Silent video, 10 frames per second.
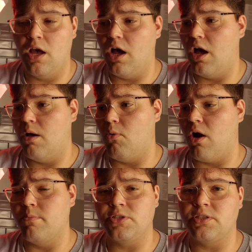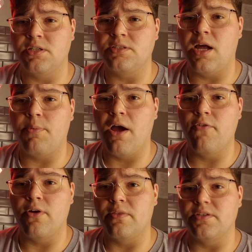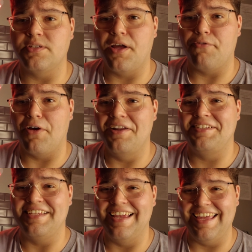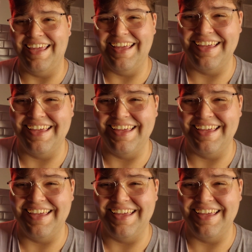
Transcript: or I'm just gonna stop covering this stuff, honestly.